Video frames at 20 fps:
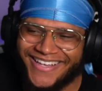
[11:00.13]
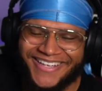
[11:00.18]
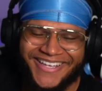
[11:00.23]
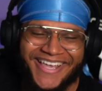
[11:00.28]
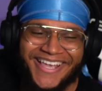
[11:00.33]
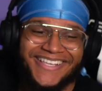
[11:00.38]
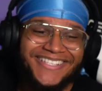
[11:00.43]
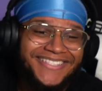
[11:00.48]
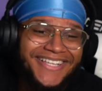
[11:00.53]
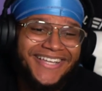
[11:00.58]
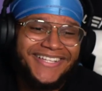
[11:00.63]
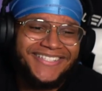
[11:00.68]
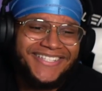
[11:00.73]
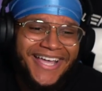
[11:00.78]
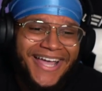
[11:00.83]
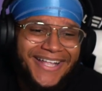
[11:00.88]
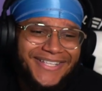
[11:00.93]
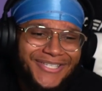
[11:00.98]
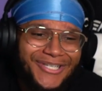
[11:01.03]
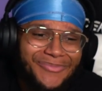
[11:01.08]
He's
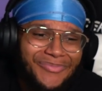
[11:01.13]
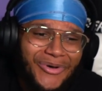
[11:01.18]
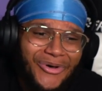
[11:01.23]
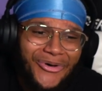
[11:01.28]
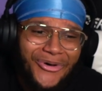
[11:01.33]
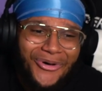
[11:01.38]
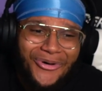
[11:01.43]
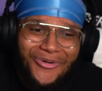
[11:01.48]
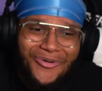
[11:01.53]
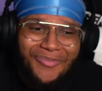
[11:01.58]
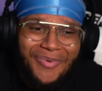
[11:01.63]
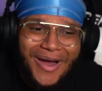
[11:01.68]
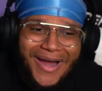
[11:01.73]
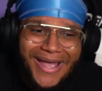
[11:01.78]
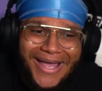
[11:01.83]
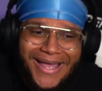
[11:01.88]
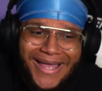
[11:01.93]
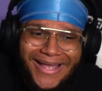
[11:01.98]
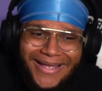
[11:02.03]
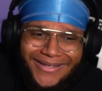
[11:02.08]
untouchable,
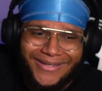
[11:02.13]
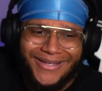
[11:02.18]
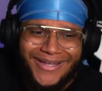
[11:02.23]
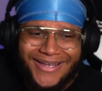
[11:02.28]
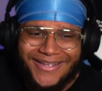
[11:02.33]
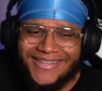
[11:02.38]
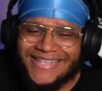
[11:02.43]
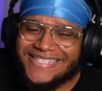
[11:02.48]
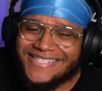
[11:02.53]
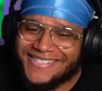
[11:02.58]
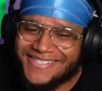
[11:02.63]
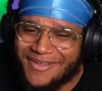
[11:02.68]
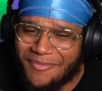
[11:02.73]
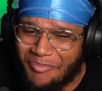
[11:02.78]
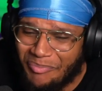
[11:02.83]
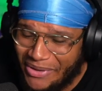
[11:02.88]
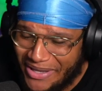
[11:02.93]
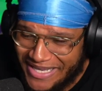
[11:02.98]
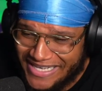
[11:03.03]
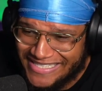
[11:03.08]
bruh! This is the
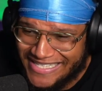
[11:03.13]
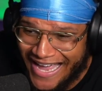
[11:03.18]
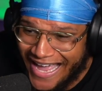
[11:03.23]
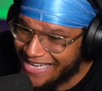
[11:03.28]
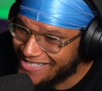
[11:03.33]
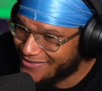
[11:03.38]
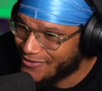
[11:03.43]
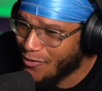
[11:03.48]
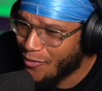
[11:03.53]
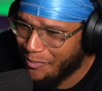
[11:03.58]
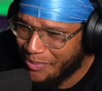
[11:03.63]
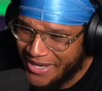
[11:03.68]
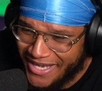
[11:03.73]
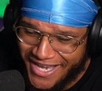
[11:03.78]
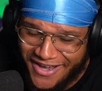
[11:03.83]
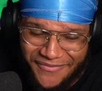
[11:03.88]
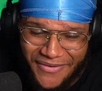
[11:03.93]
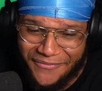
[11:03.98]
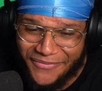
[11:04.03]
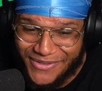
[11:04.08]
biggest high school peak
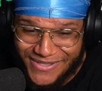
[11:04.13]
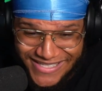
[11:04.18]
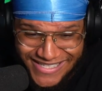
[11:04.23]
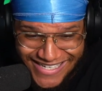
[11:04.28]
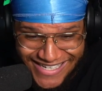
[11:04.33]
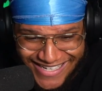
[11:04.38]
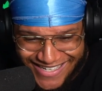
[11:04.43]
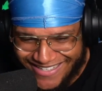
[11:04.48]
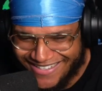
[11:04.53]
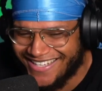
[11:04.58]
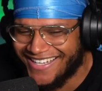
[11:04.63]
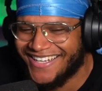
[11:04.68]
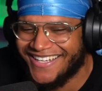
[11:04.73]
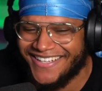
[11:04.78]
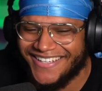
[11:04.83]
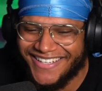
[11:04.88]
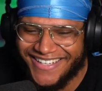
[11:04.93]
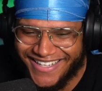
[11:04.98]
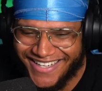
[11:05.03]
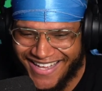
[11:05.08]
I've ever seen!
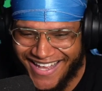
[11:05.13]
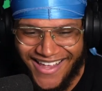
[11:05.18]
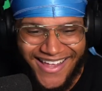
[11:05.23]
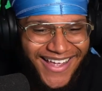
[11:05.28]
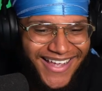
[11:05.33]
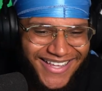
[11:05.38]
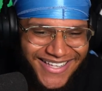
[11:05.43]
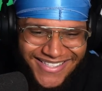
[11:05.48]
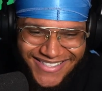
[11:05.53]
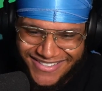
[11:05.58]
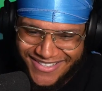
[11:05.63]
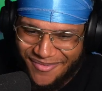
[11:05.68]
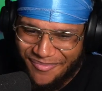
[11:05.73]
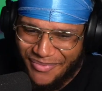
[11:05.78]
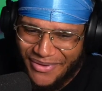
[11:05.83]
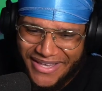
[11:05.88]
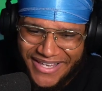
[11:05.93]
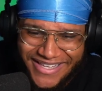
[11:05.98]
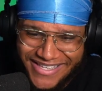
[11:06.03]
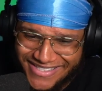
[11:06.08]
This is the
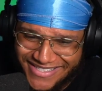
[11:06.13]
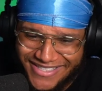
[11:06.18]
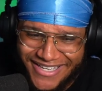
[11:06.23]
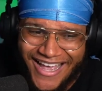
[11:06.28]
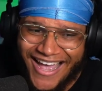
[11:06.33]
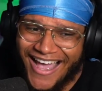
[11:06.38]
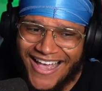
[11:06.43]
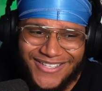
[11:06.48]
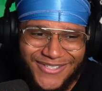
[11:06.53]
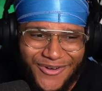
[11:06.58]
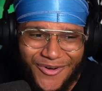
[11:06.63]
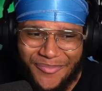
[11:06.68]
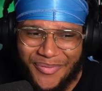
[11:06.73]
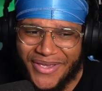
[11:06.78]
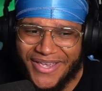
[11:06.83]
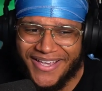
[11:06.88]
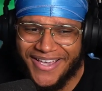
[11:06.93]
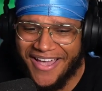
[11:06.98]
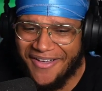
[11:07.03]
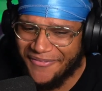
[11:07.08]
biggest high school
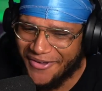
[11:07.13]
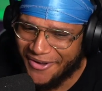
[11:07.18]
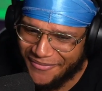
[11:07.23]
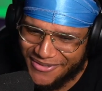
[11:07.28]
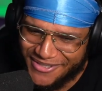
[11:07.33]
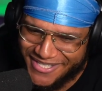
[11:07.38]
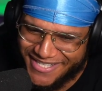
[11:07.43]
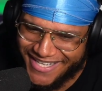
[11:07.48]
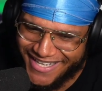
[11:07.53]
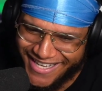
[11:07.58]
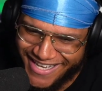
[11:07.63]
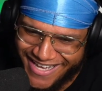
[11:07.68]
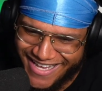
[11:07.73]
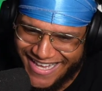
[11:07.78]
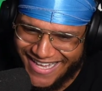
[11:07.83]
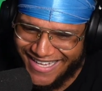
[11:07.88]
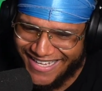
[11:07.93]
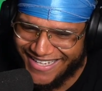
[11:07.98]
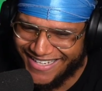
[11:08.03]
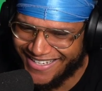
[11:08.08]
peak I've ever
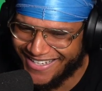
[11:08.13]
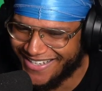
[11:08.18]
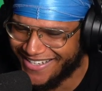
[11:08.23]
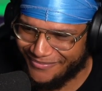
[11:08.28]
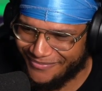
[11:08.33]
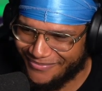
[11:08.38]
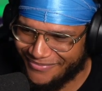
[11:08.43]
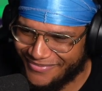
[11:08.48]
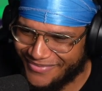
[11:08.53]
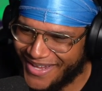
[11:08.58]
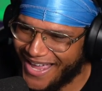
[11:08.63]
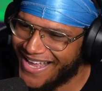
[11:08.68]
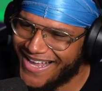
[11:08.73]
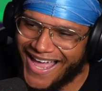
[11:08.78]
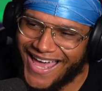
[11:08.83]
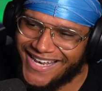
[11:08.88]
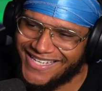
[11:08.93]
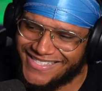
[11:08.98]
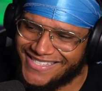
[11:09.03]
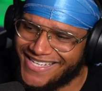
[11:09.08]
seen! I
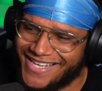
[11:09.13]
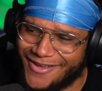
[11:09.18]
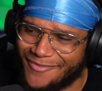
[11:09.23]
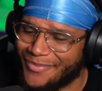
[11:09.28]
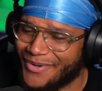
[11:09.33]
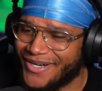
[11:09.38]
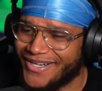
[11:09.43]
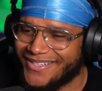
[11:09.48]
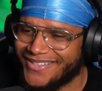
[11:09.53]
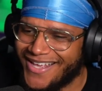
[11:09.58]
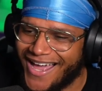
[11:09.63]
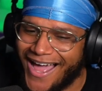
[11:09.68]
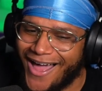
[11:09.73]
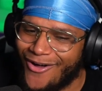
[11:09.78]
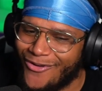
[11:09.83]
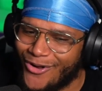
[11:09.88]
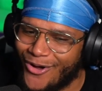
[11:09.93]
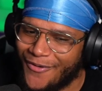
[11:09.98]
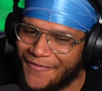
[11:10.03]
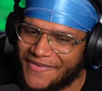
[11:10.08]
gotta see it, bro. I
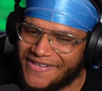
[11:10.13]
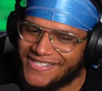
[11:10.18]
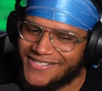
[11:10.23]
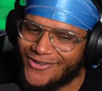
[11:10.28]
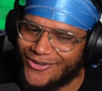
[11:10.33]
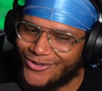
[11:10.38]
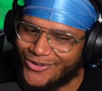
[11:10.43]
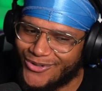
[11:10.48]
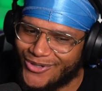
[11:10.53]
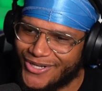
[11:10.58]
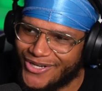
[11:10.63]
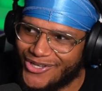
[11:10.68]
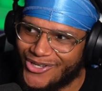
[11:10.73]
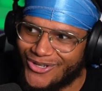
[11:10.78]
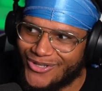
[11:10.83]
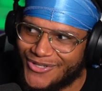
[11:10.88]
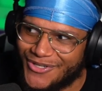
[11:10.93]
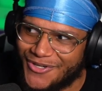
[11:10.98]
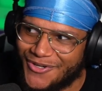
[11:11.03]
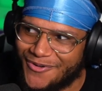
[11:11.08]
don't know if this is gonna do good on
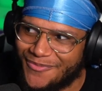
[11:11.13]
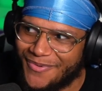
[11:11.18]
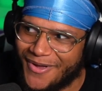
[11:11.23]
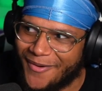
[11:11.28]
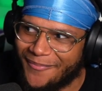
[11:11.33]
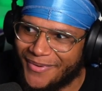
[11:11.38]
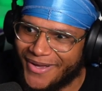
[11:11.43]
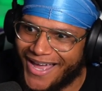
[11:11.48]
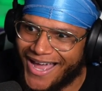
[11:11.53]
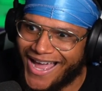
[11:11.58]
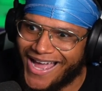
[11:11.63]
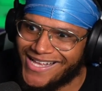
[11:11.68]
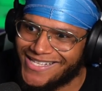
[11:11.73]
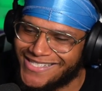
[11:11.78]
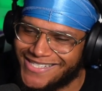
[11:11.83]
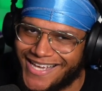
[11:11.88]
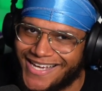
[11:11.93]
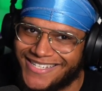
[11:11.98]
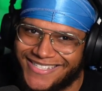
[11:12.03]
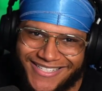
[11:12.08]
YouTube, but I
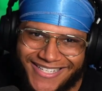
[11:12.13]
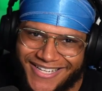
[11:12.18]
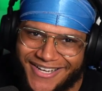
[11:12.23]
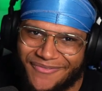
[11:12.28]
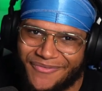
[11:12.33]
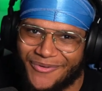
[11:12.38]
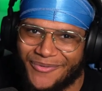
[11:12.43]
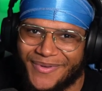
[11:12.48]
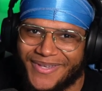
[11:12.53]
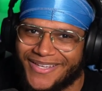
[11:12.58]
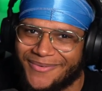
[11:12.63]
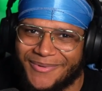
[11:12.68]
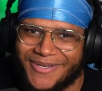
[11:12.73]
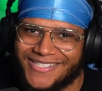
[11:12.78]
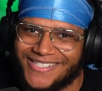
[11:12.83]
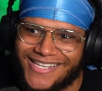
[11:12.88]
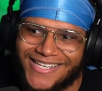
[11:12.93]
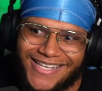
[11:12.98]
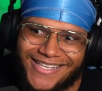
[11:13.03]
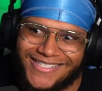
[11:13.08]
just gotta see it every week
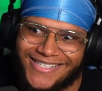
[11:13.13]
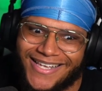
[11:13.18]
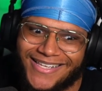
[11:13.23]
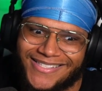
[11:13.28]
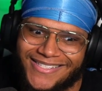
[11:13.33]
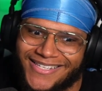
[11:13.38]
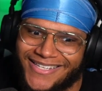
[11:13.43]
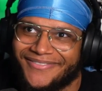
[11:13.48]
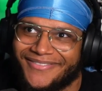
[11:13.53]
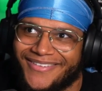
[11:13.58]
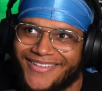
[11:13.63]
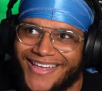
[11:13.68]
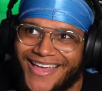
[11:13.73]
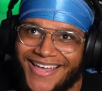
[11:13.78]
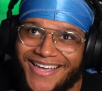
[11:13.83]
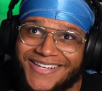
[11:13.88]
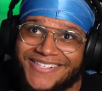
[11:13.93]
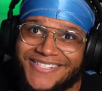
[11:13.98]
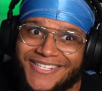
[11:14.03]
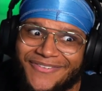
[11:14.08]
because I just gotta see. I
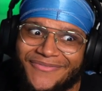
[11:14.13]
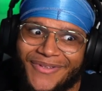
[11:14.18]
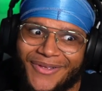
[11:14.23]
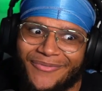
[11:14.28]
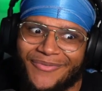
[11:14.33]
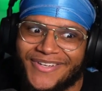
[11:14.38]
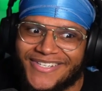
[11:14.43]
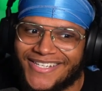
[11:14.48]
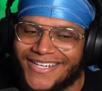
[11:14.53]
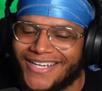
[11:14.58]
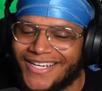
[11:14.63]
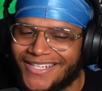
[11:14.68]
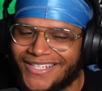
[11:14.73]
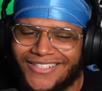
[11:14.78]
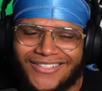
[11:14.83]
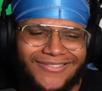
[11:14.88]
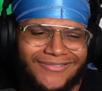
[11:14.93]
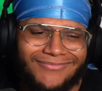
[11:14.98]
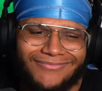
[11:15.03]
gotta see if it reach hundred.